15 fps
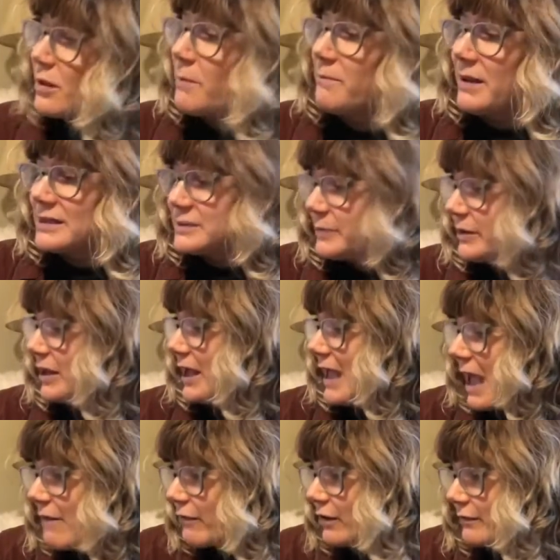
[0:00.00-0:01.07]
best book I
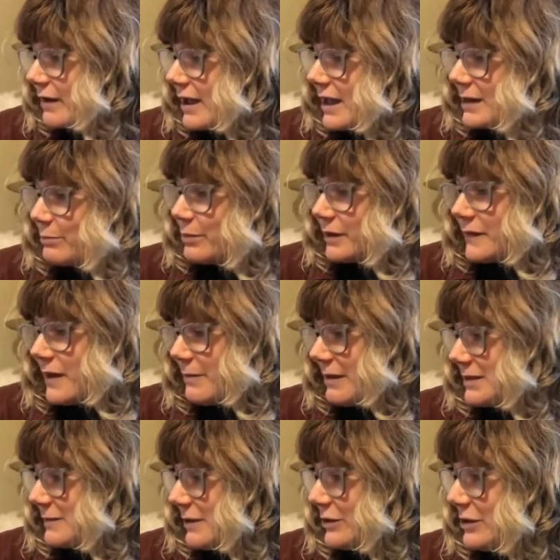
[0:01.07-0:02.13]
ever read, book that
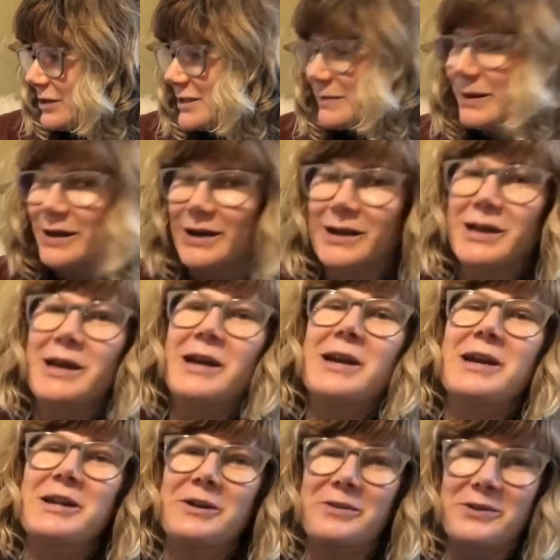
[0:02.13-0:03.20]
makes me look smart,
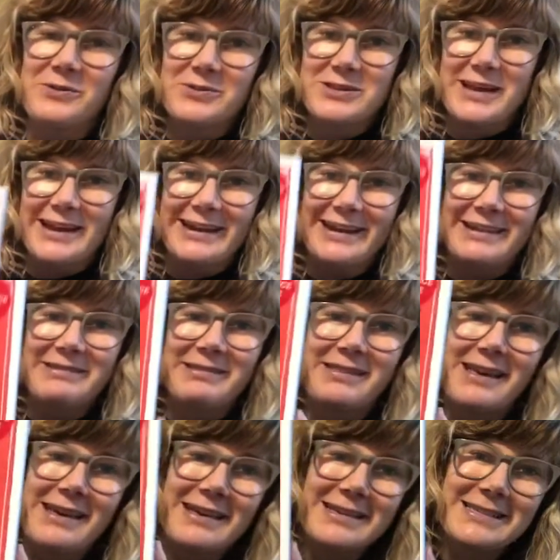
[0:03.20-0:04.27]
you know, those kind of
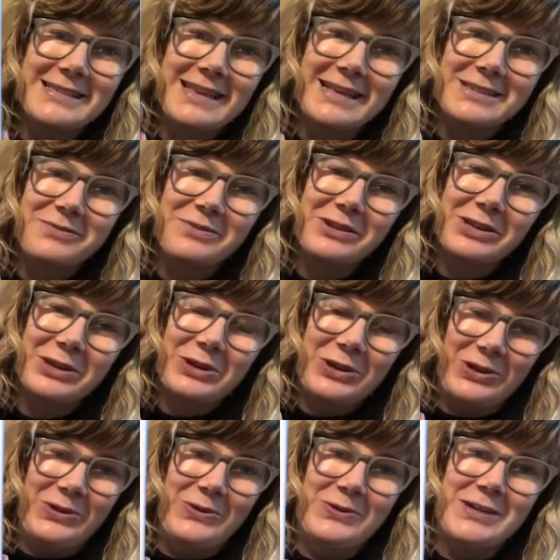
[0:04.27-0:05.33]
things. It's really
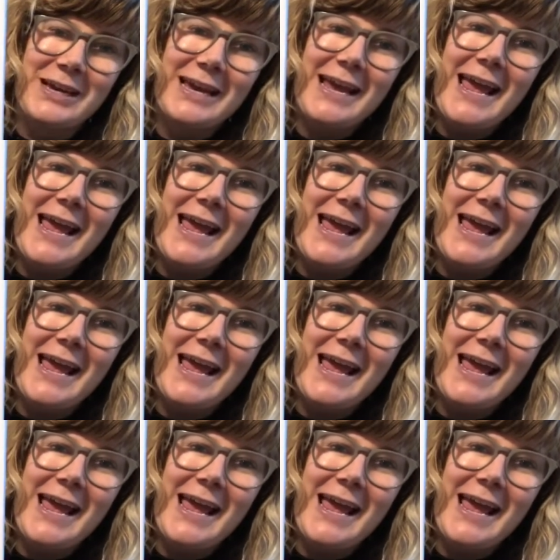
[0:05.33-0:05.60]
cute.